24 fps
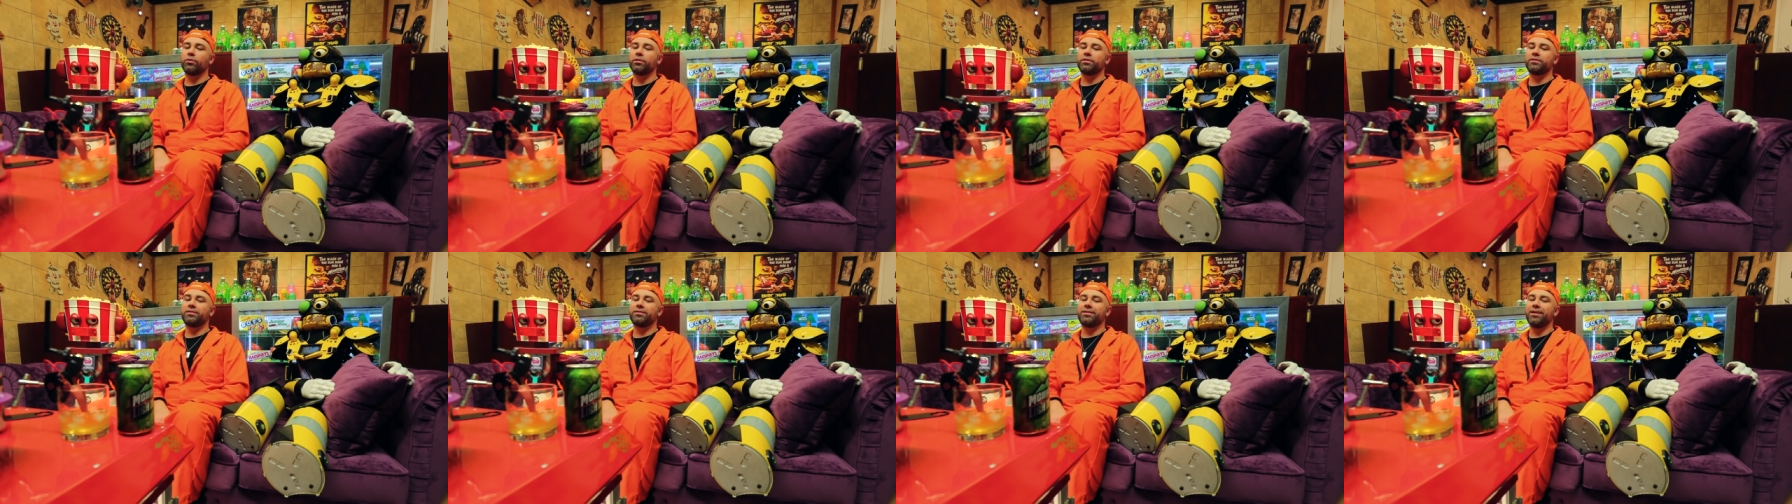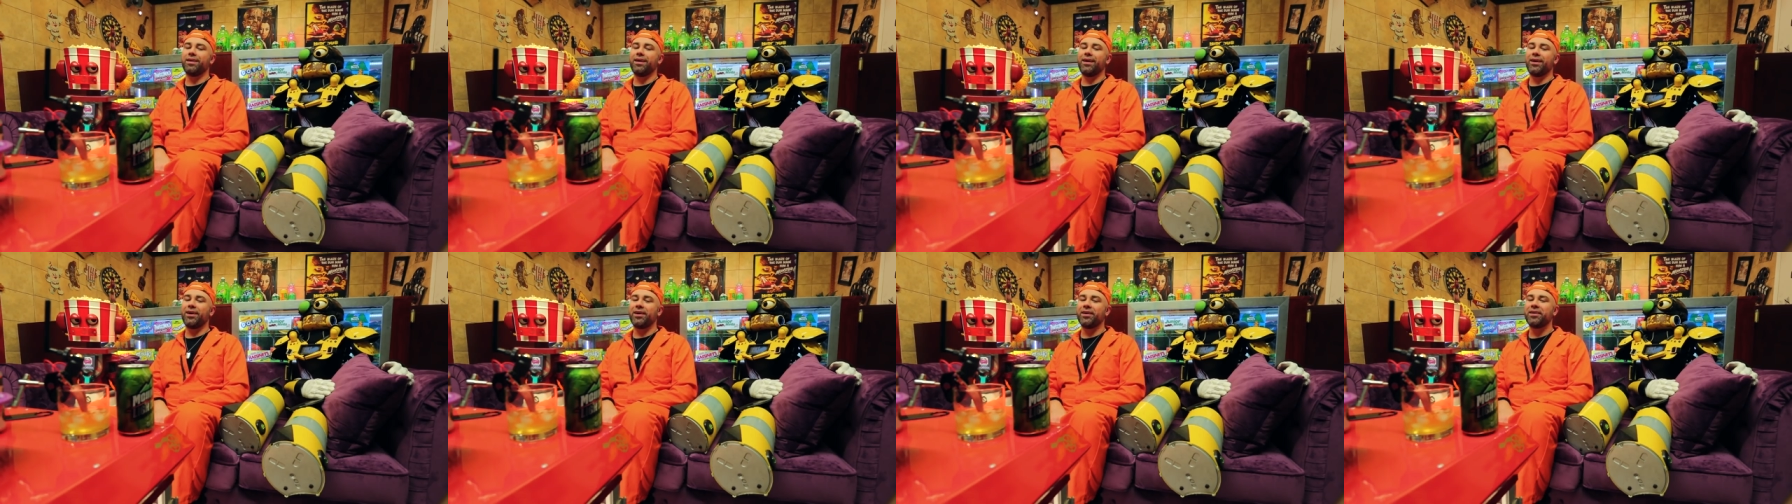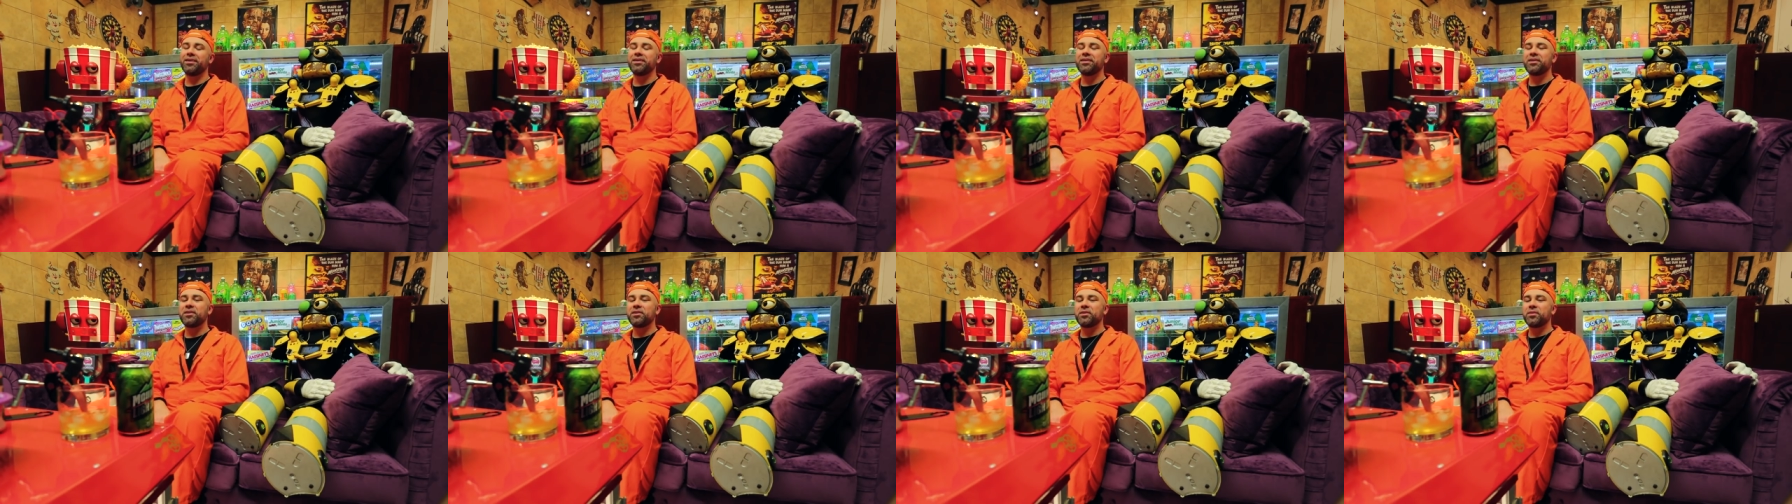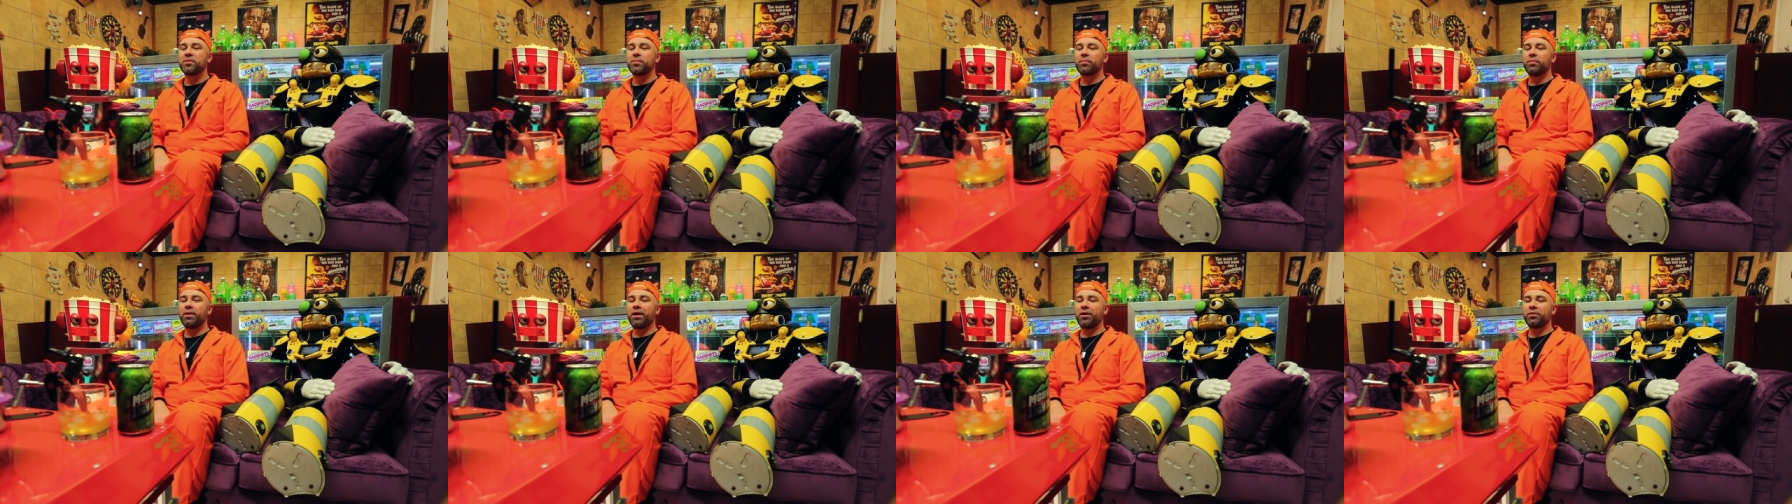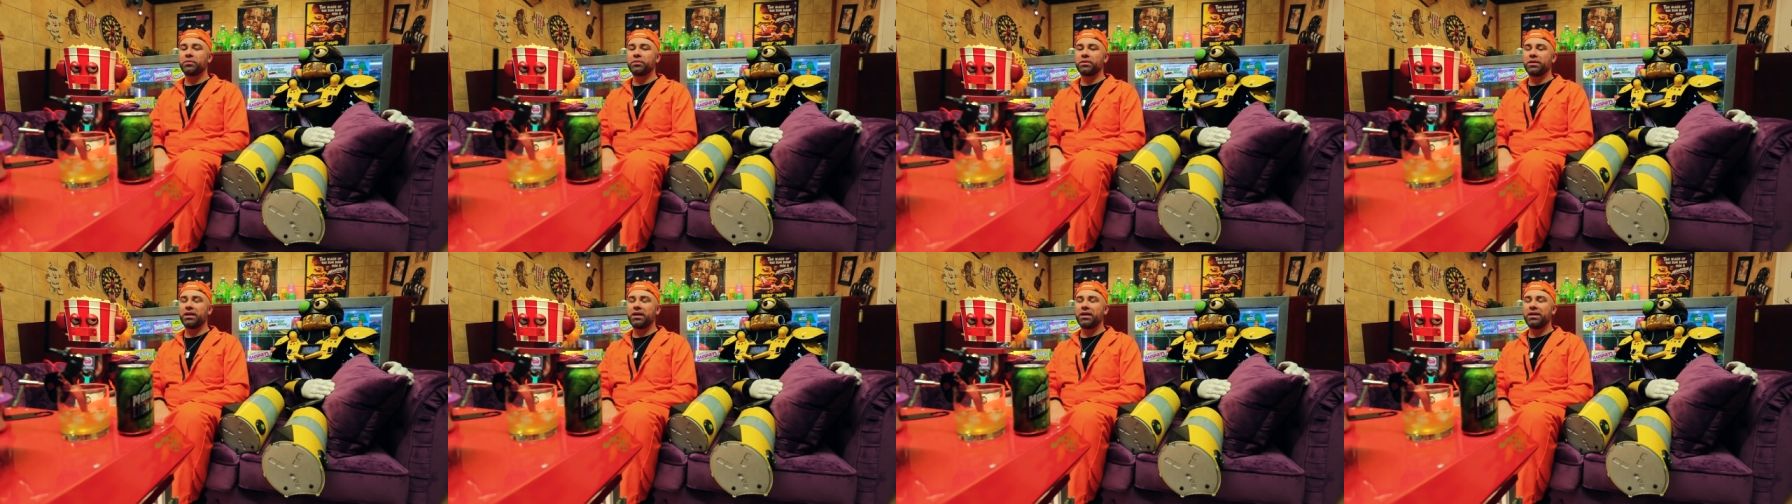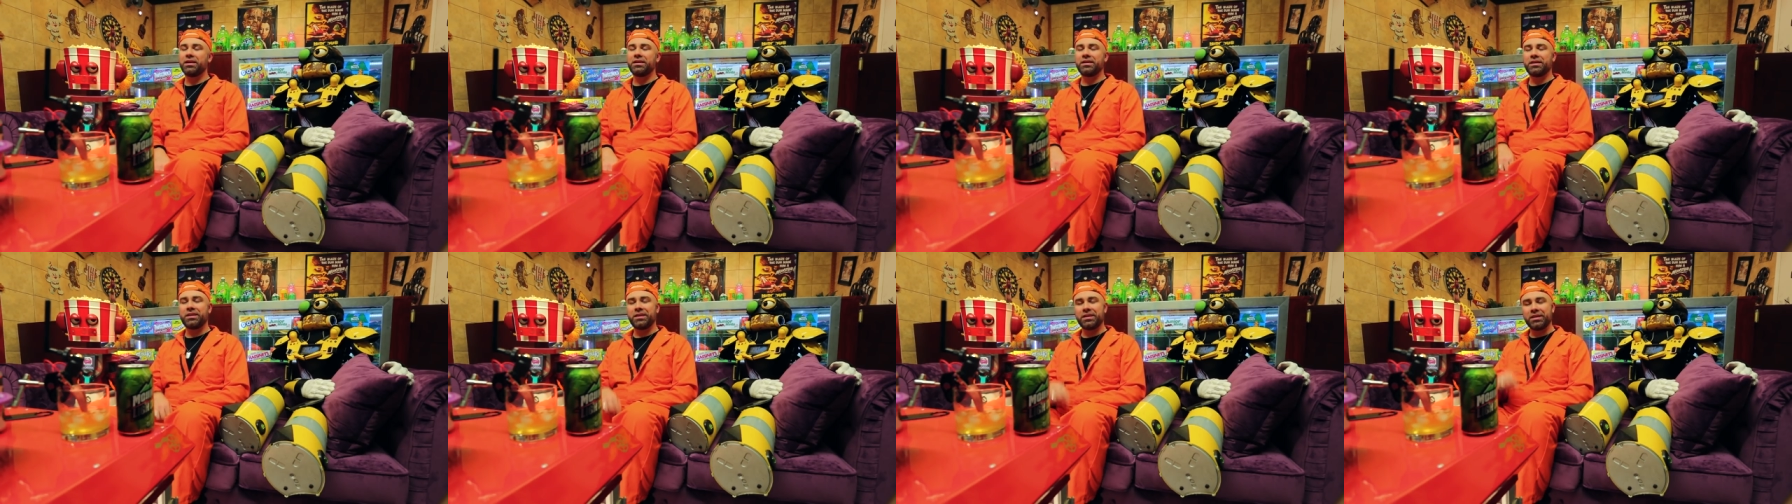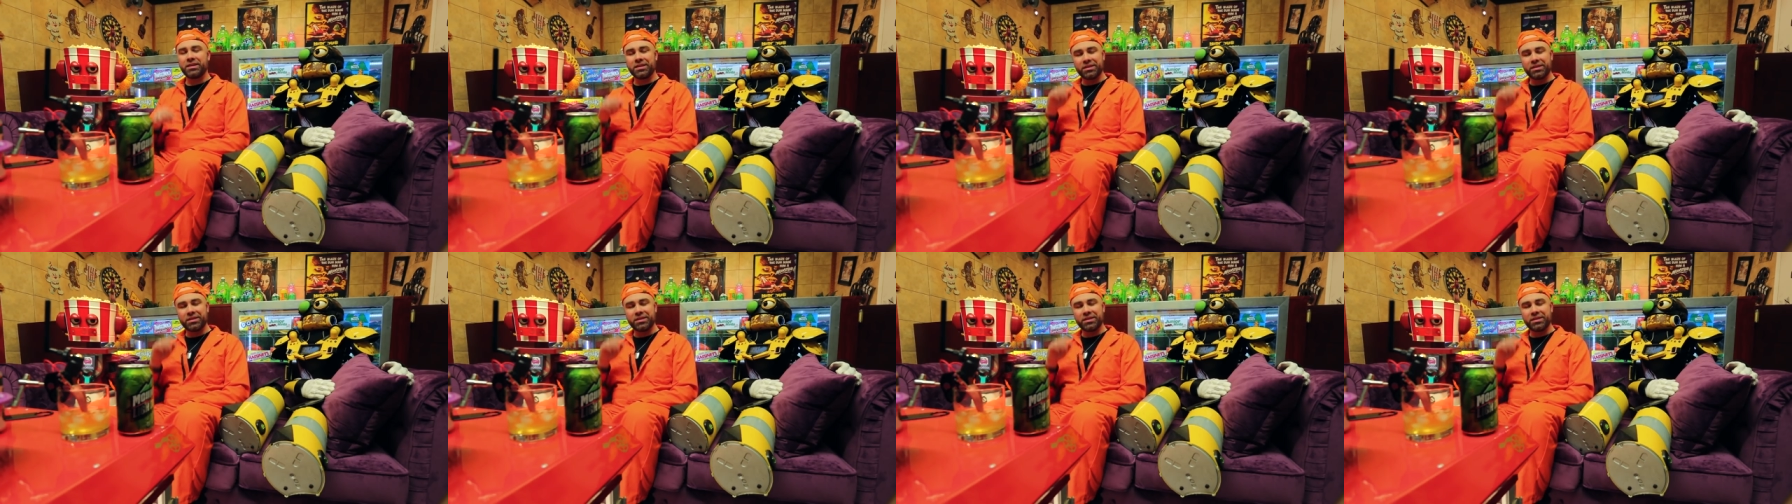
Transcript: would say Mountain Lightning